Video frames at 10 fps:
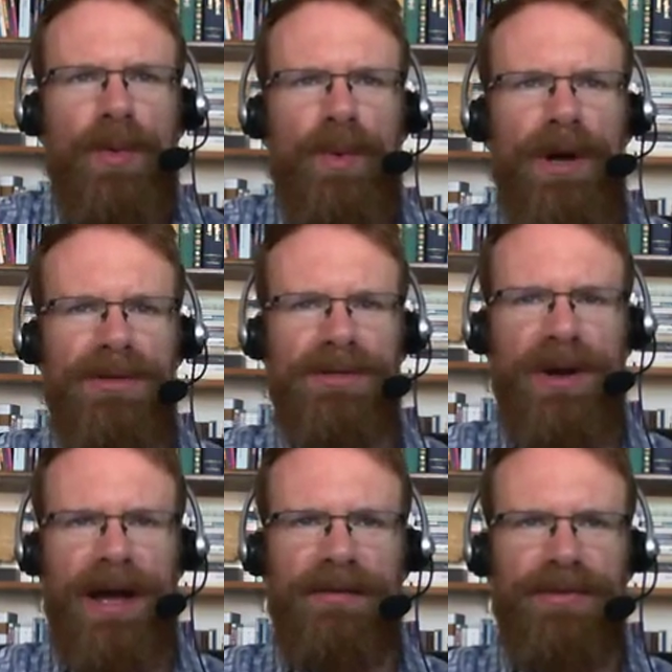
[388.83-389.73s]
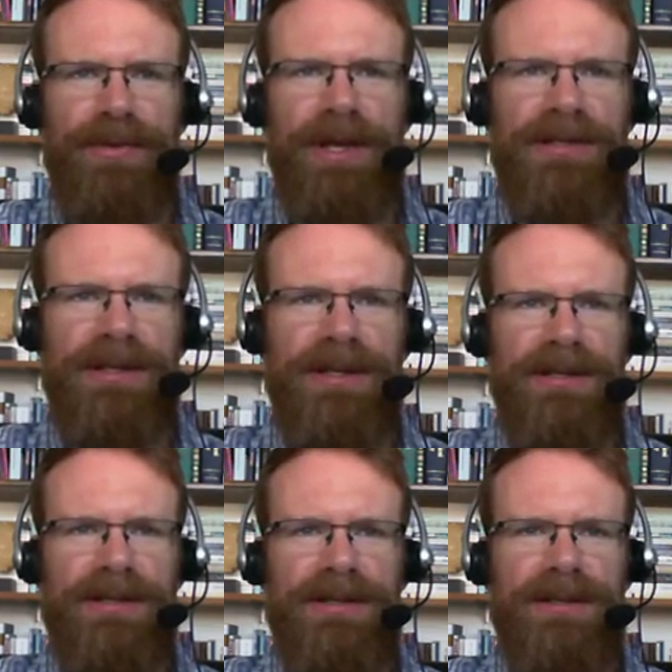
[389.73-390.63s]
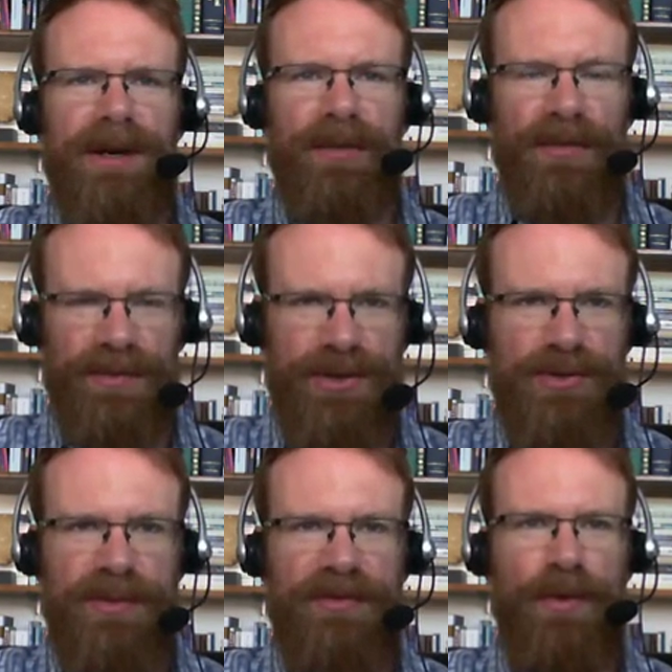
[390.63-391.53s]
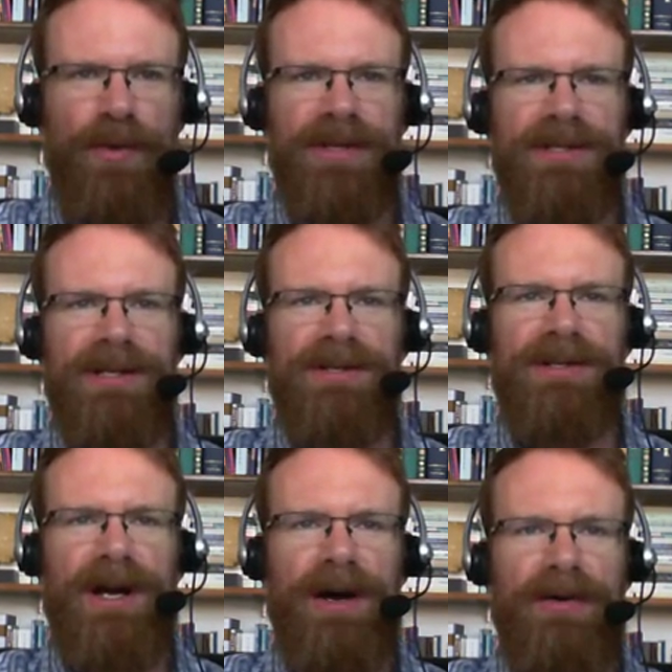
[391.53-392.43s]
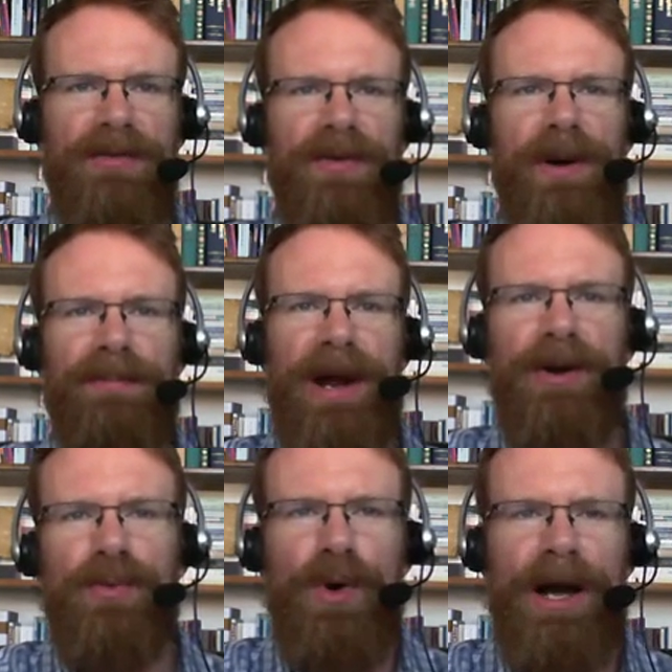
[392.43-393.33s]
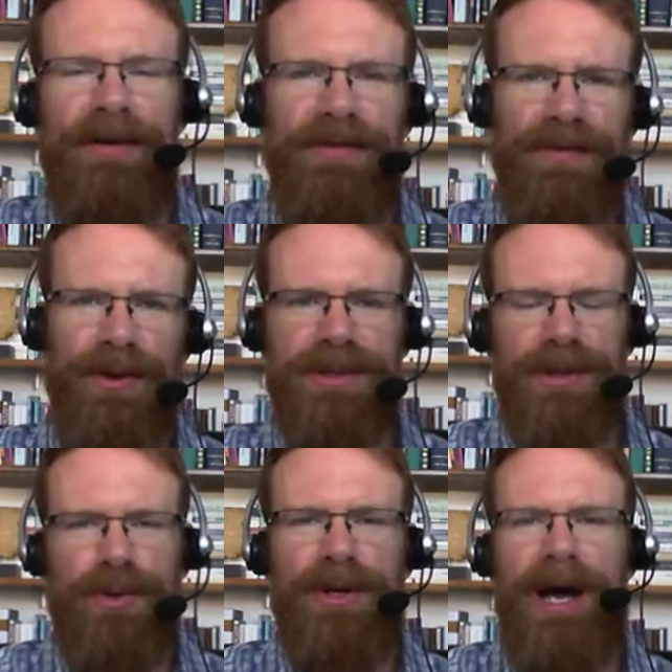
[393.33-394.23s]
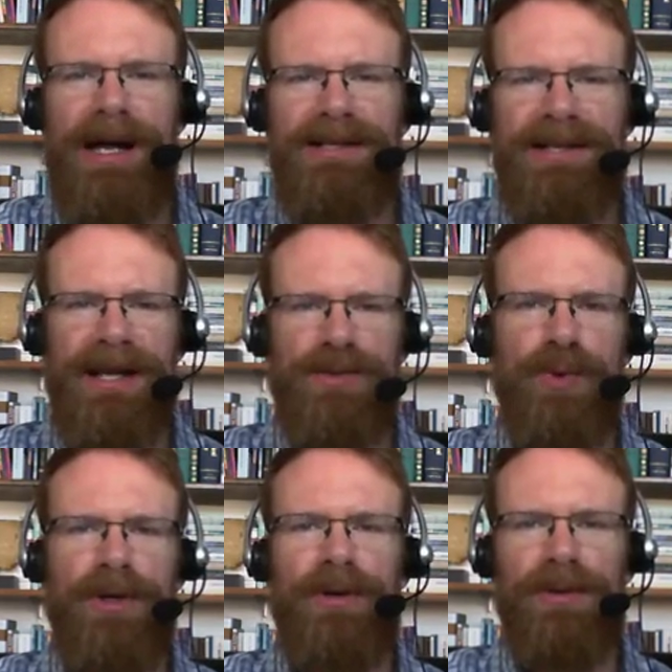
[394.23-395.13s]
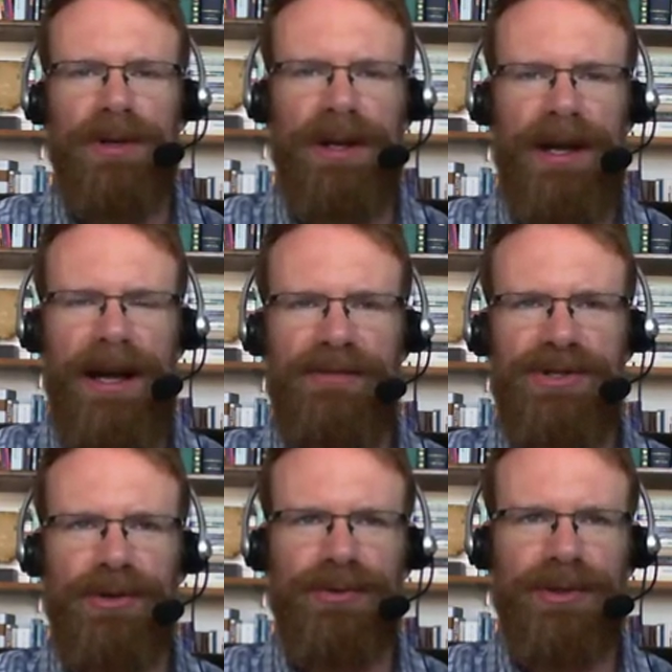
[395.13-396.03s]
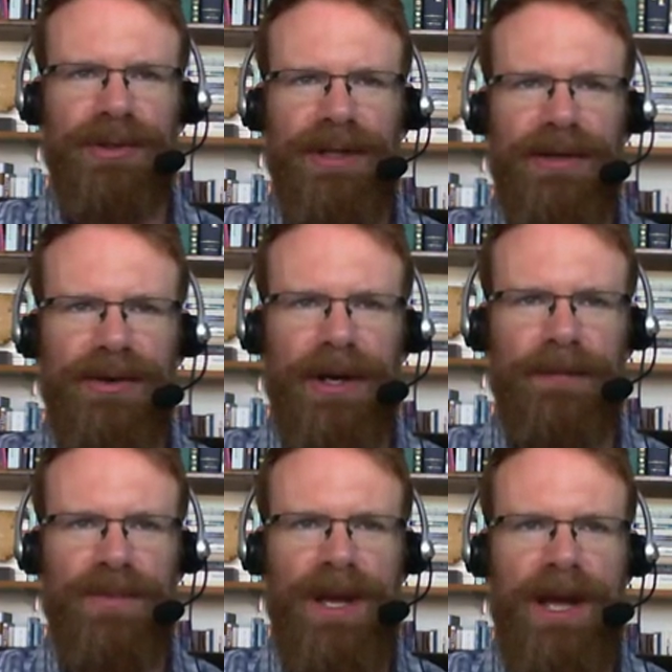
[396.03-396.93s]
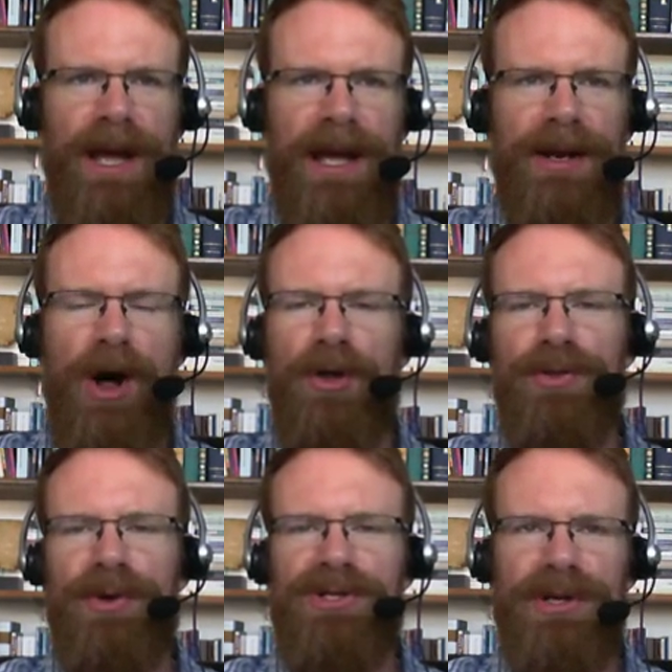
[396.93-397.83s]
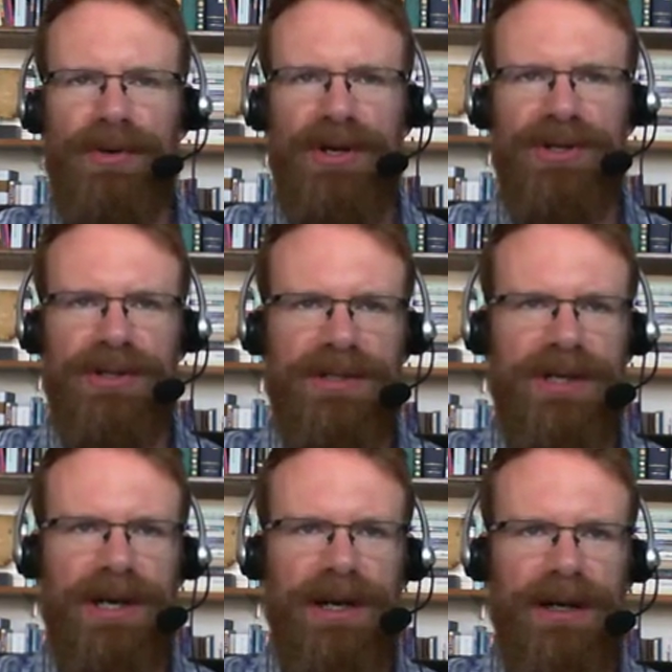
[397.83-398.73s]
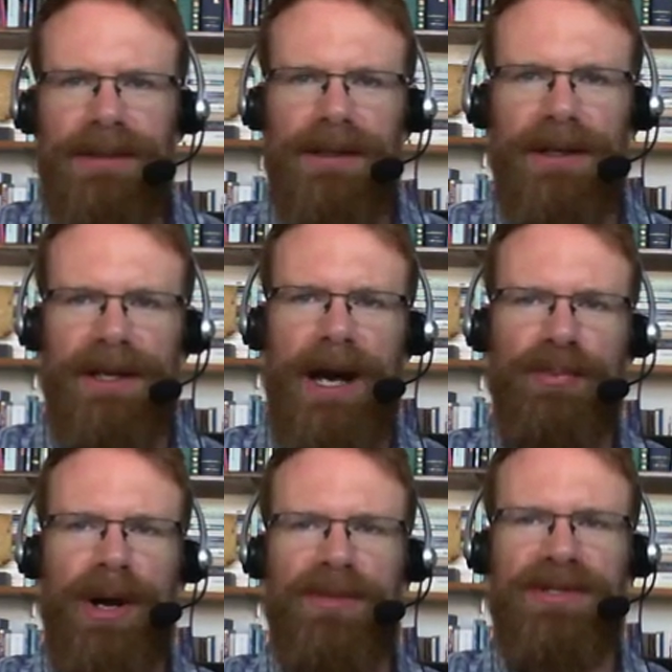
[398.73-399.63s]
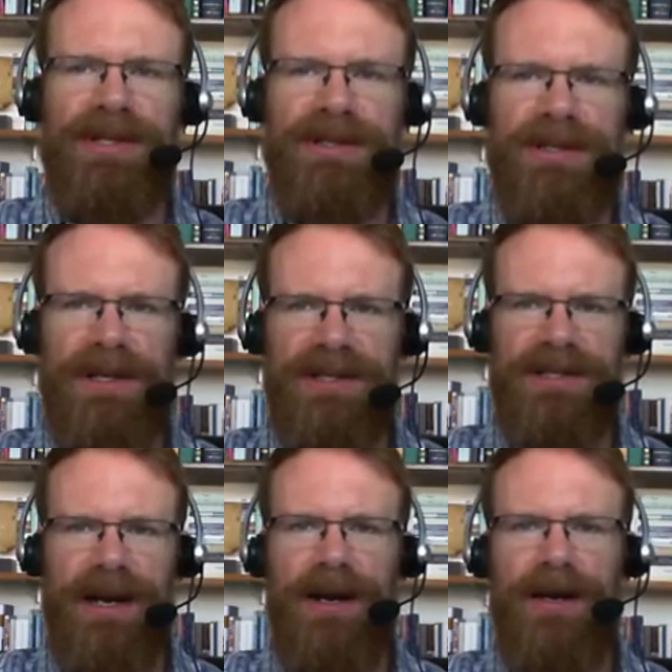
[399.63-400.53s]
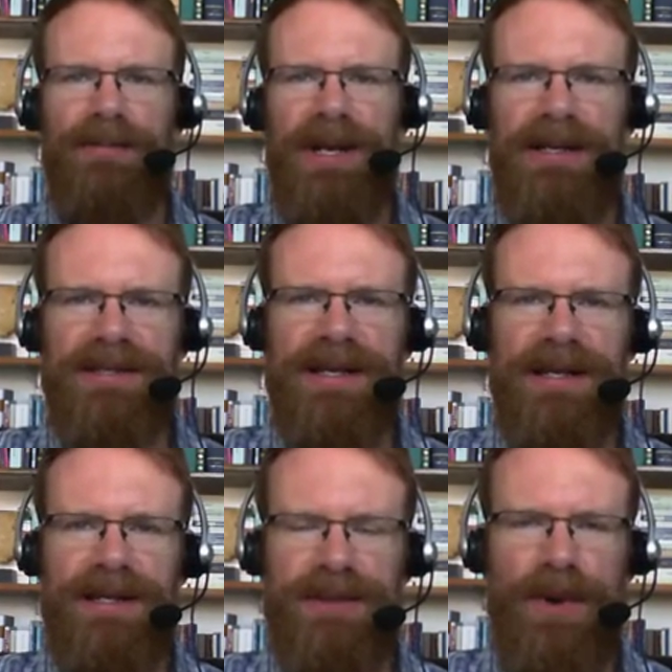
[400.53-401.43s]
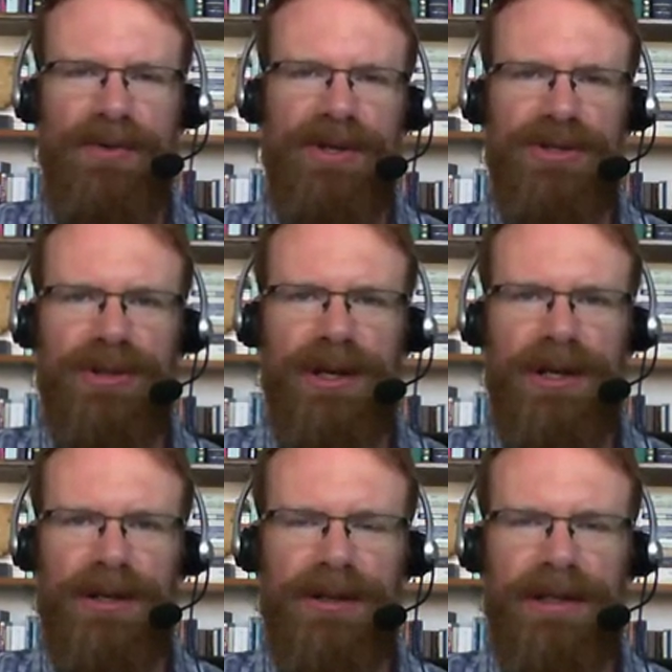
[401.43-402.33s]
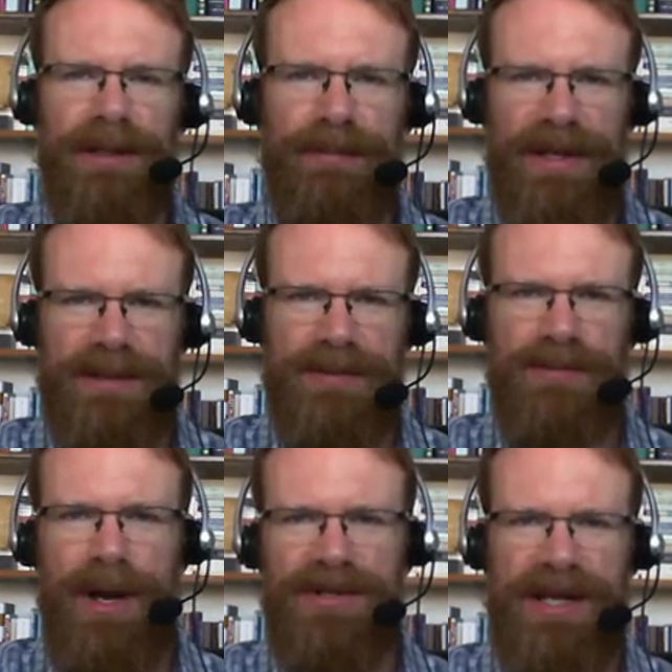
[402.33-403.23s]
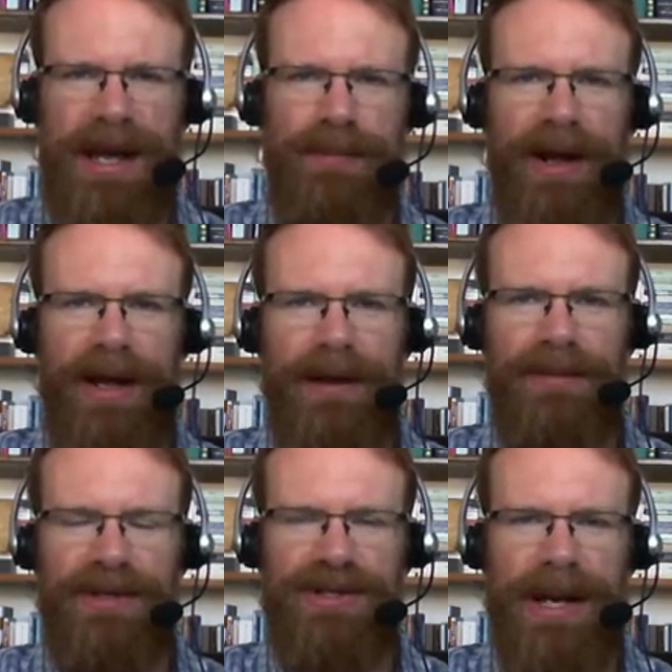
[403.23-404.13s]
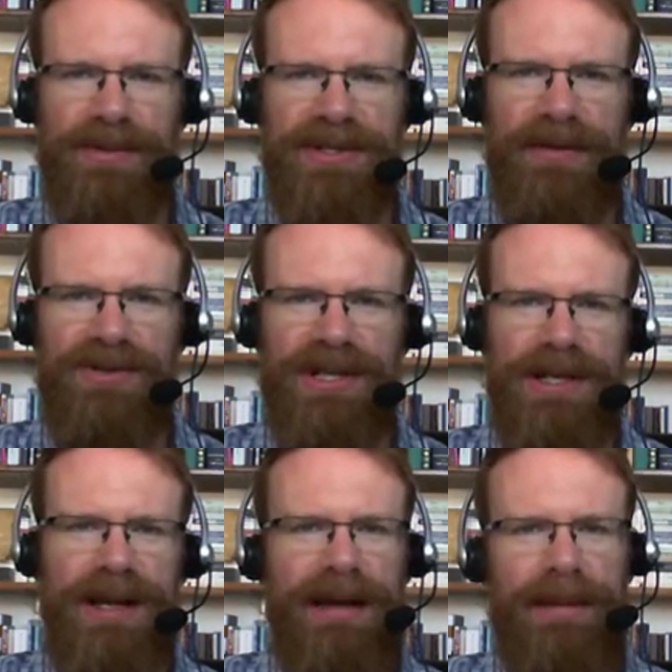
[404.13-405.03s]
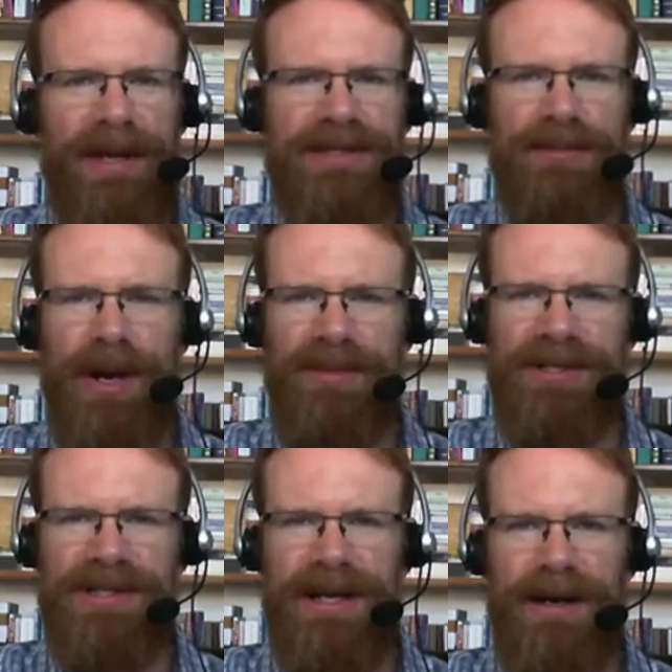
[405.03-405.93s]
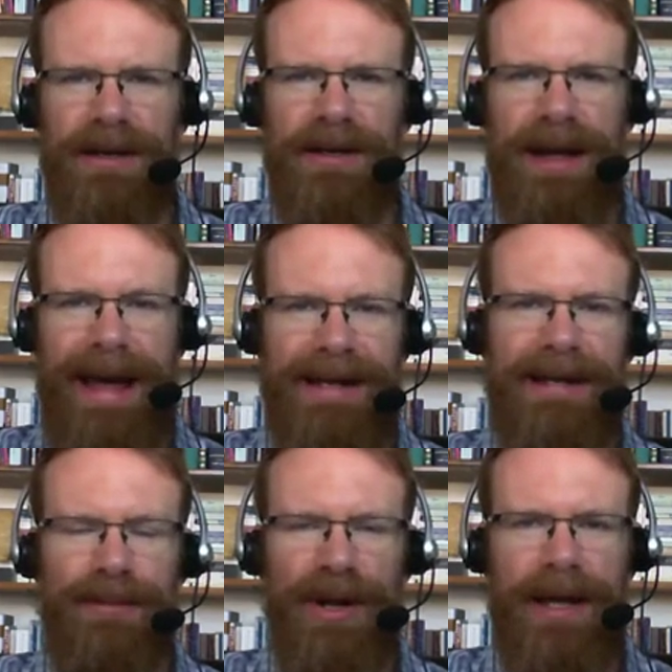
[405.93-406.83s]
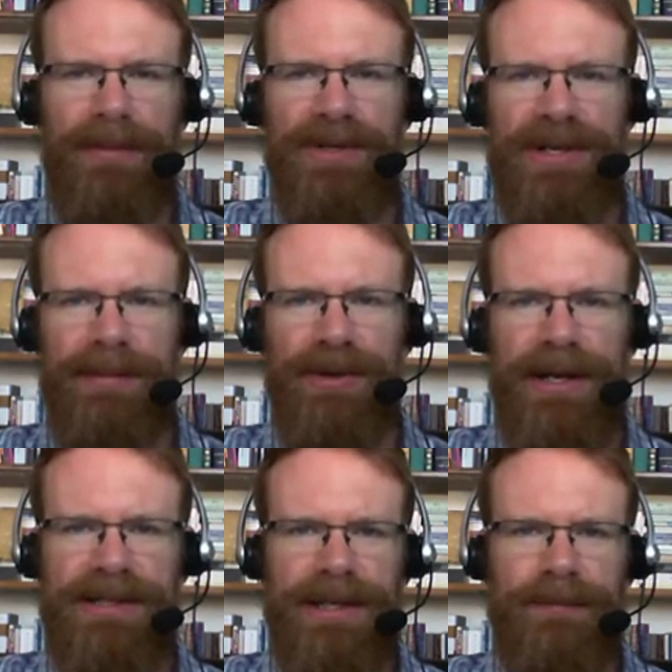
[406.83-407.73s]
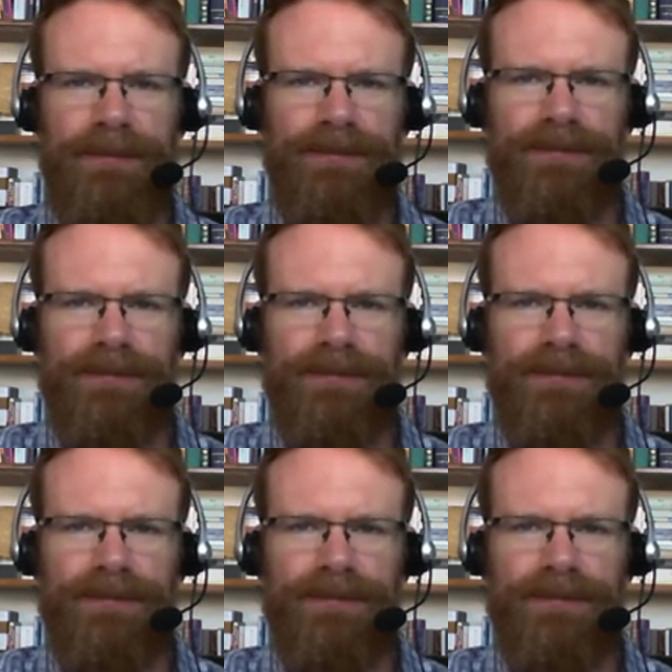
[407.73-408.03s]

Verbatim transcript: We also have three incidents, uh, excuse me, four incidents of a barren wife who God says will uh, have children later on and all three generations. Uh, uh, God promises uh, Sarah many descendants, both in, uh, he makes the promise to Abraham in chapter 17, he makes the promise to Sarah and Abraham in chapter 18.